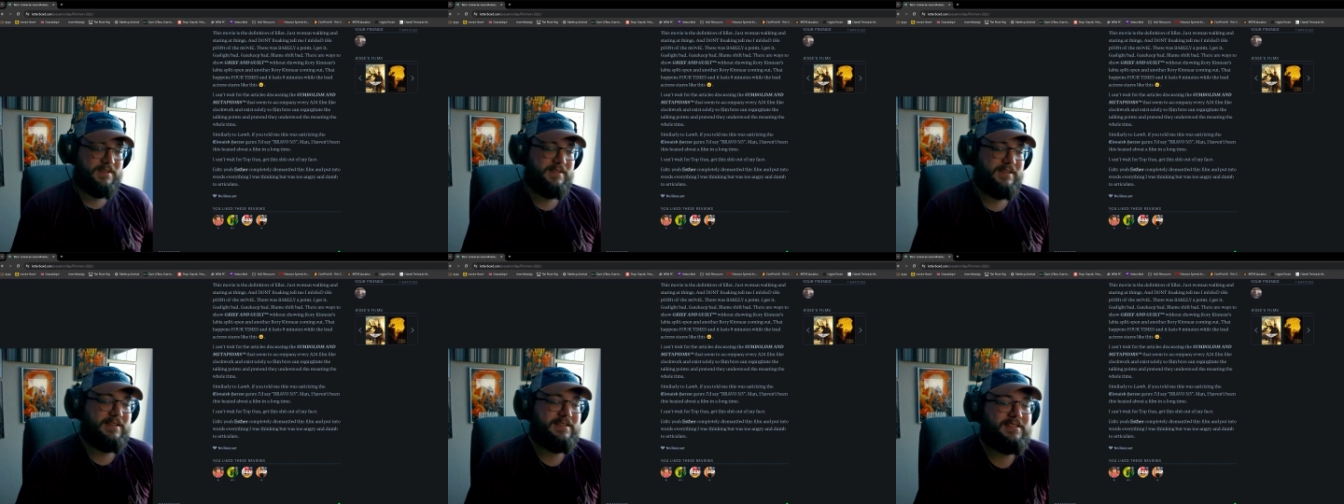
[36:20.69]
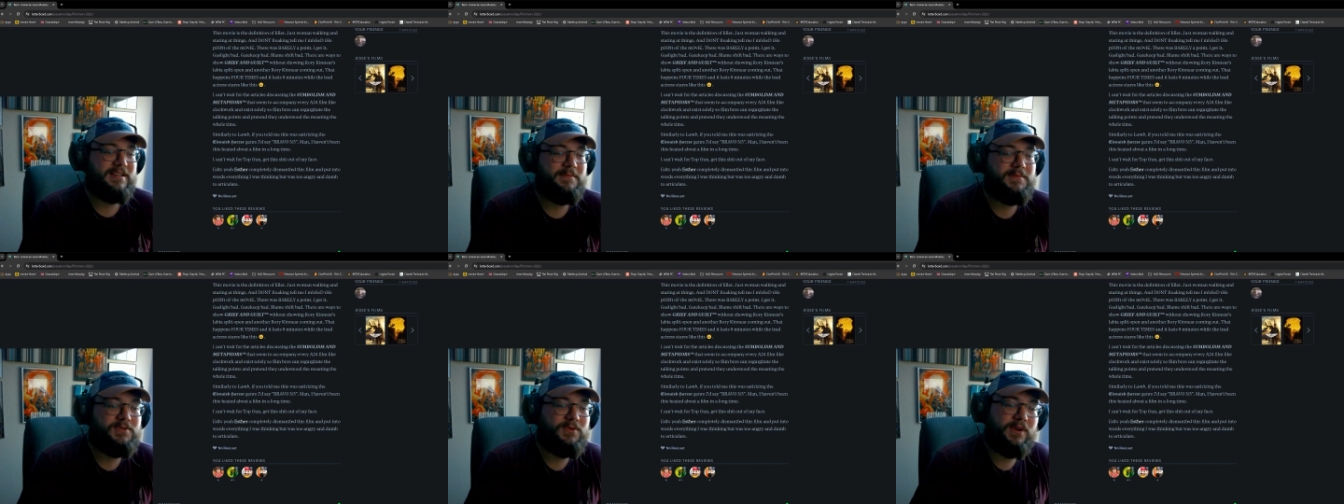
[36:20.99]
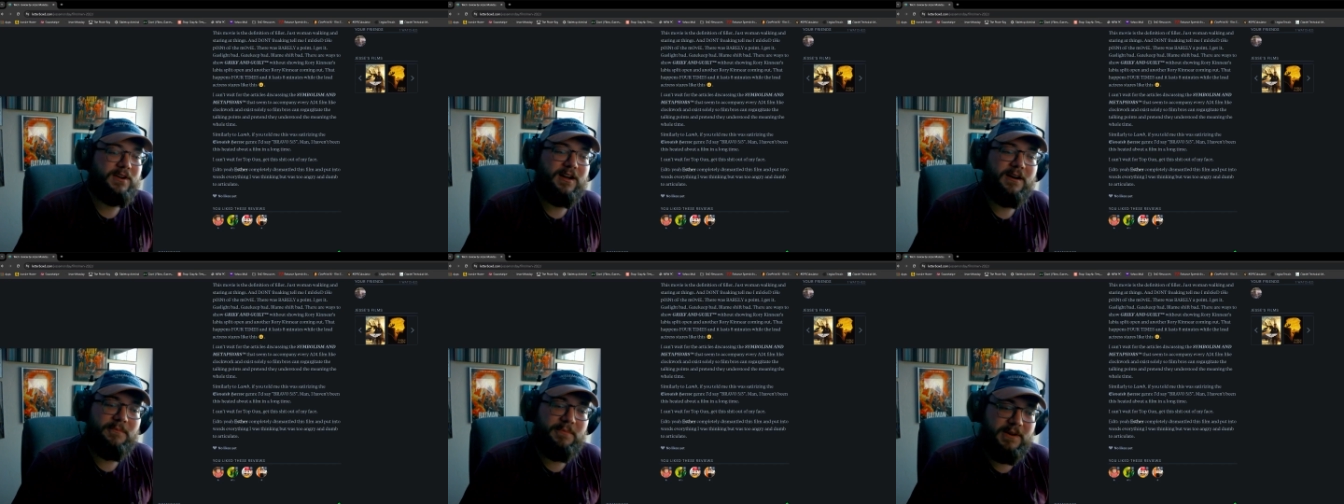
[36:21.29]
that seem to
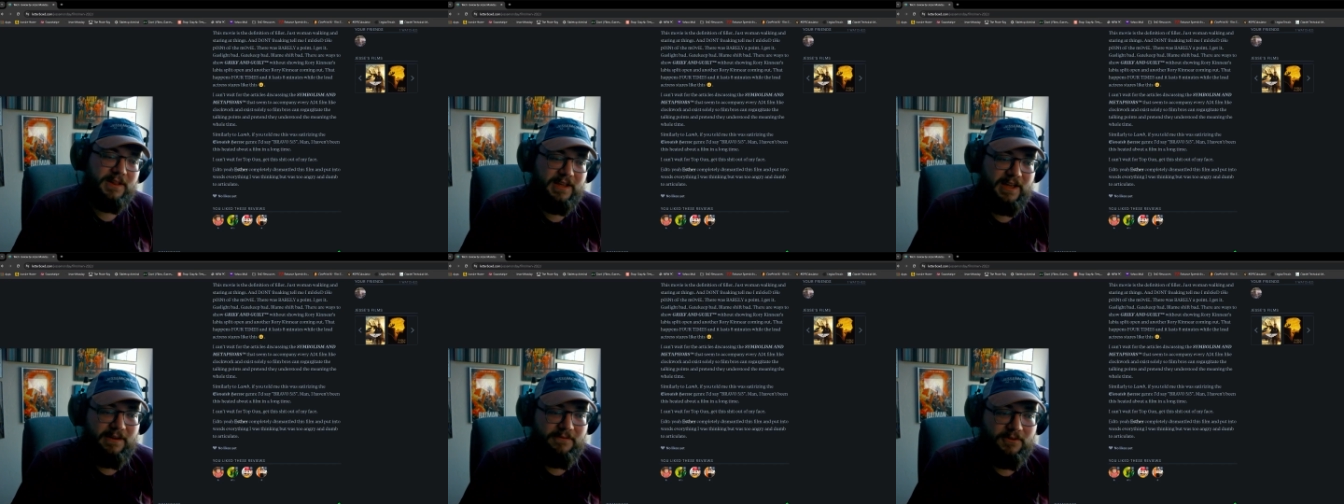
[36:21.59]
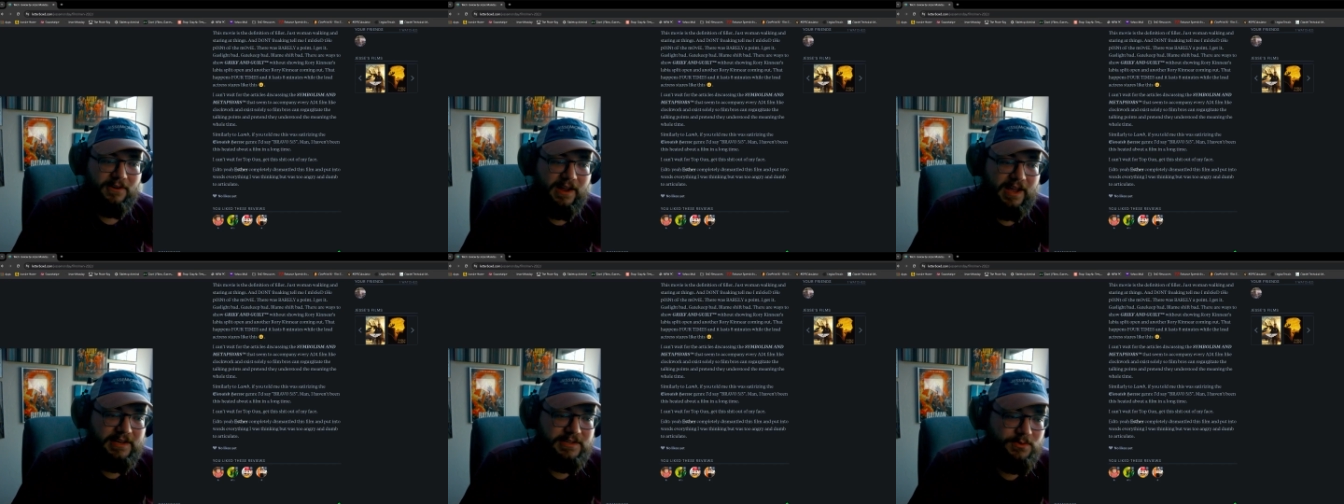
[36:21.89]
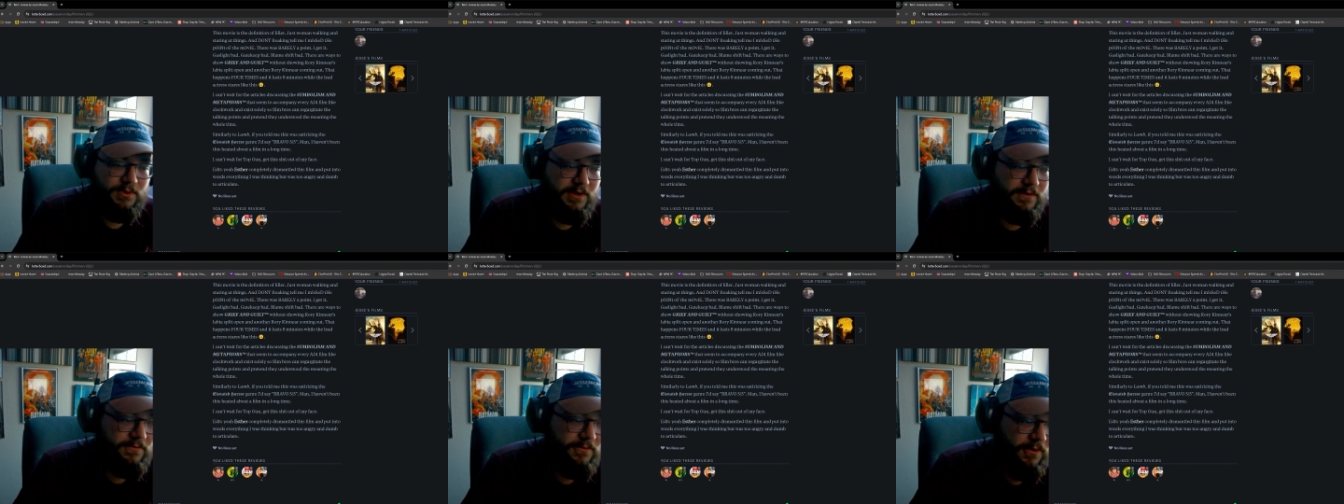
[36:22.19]
accompany every
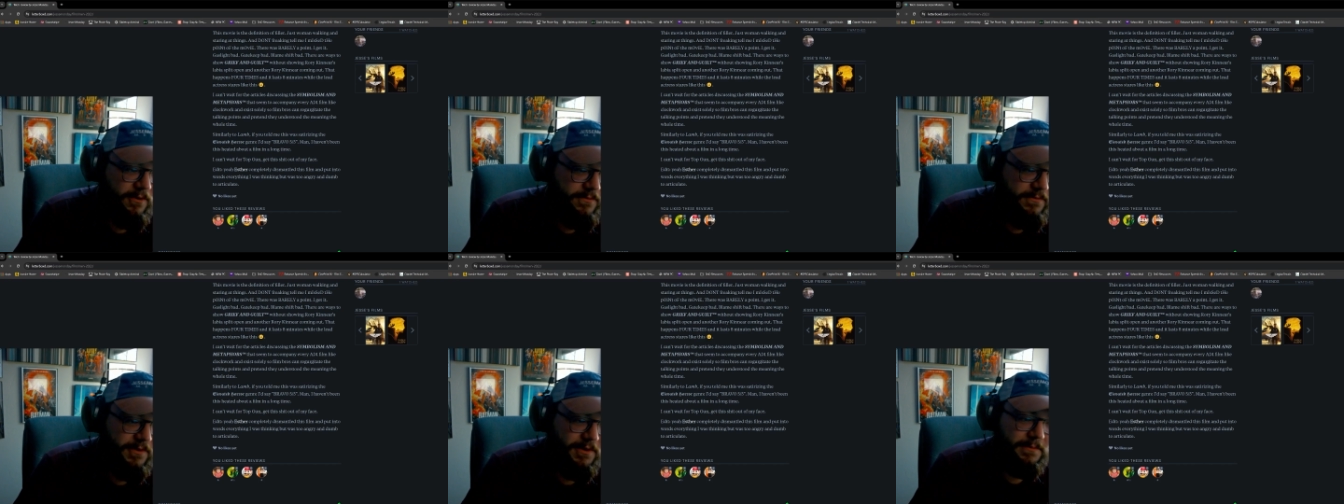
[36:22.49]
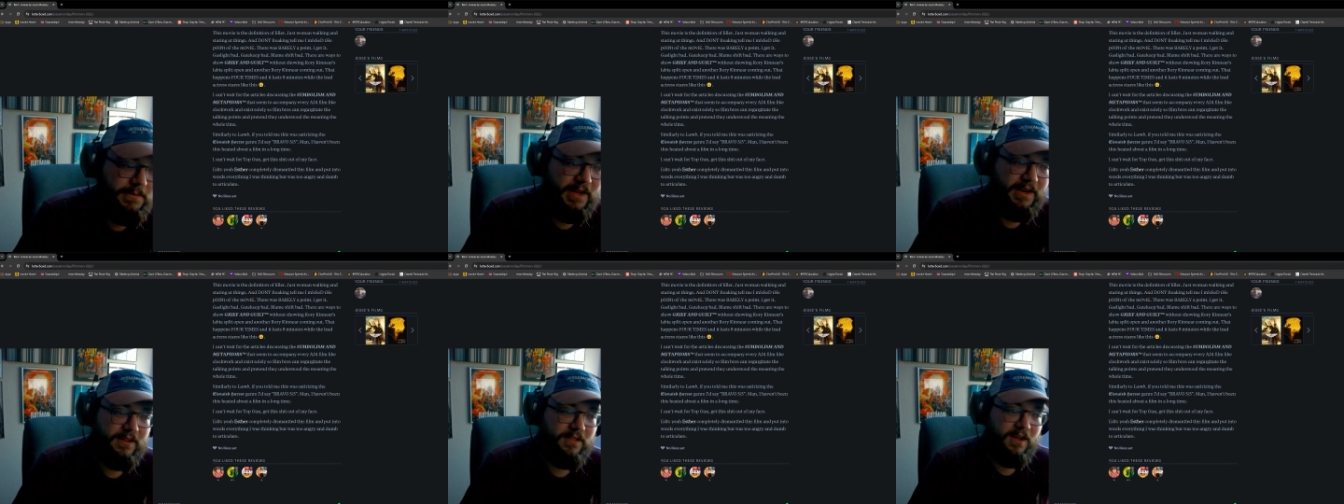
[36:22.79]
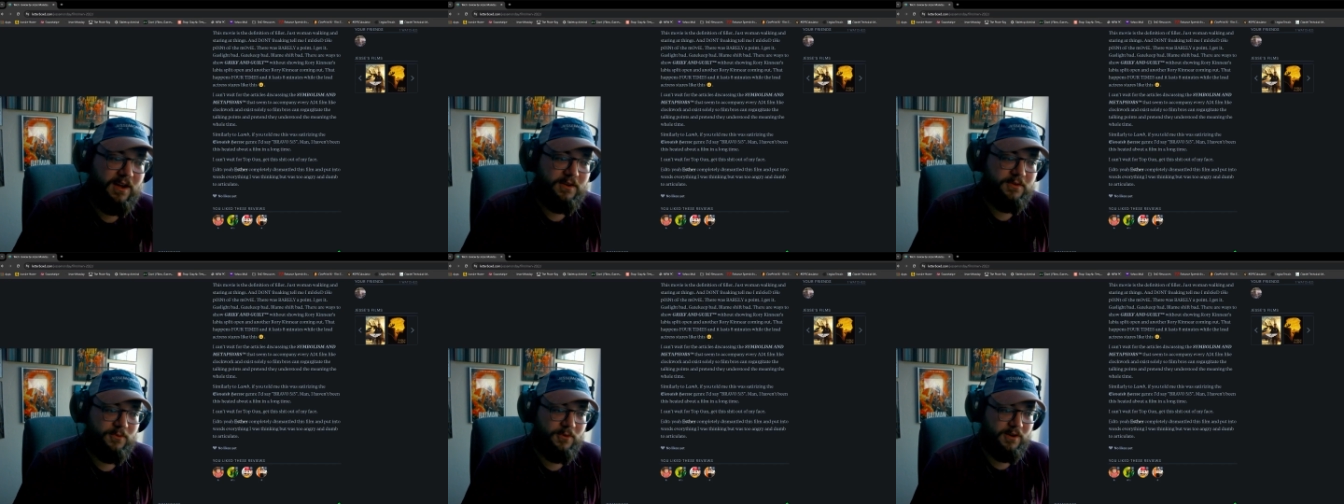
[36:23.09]
A24 film like
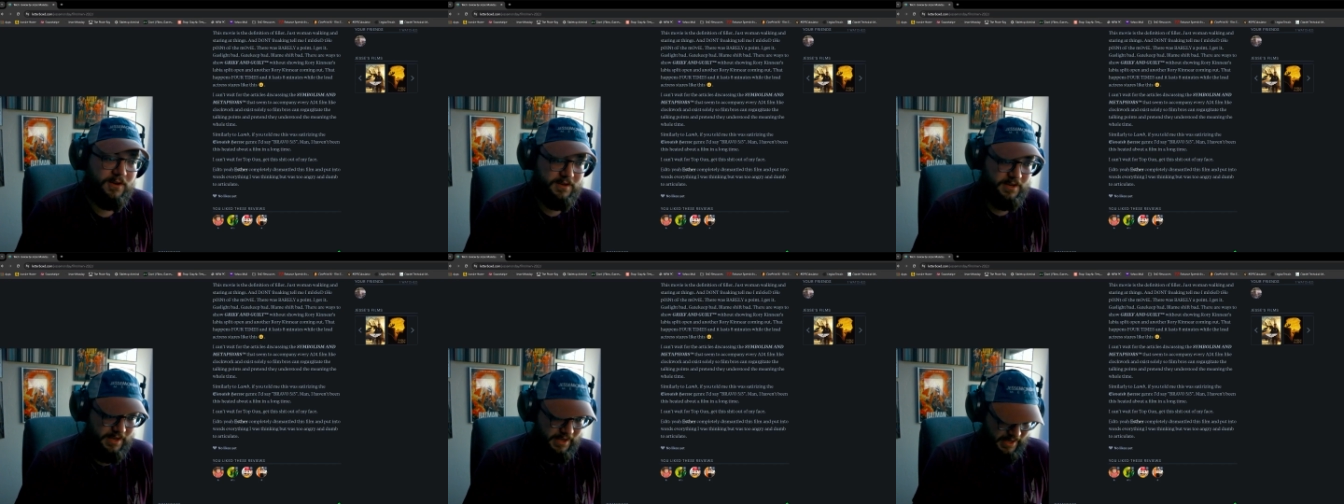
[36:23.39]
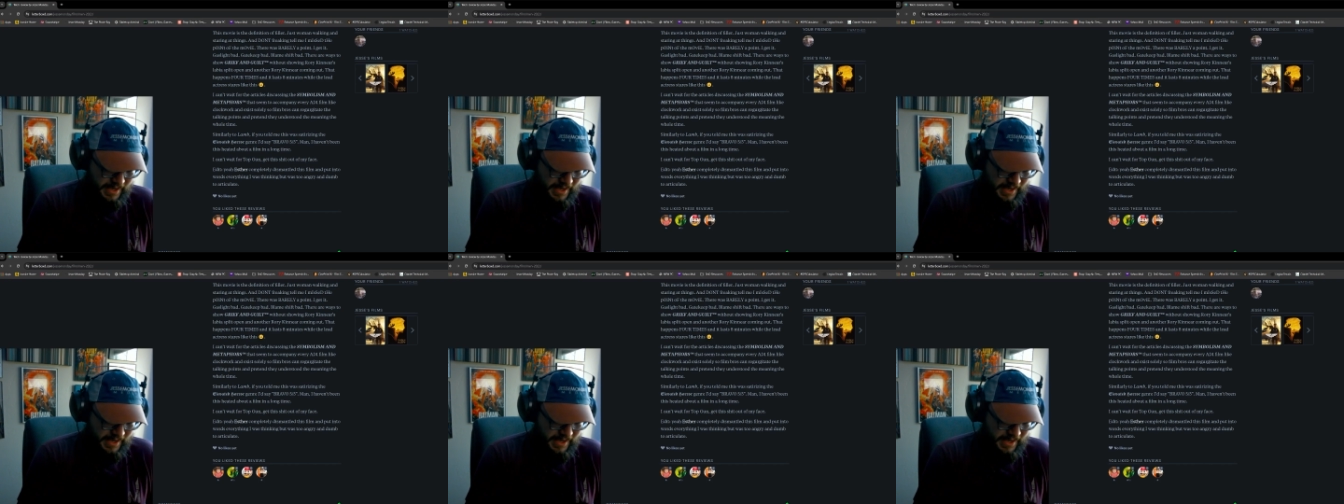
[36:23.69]
clockwork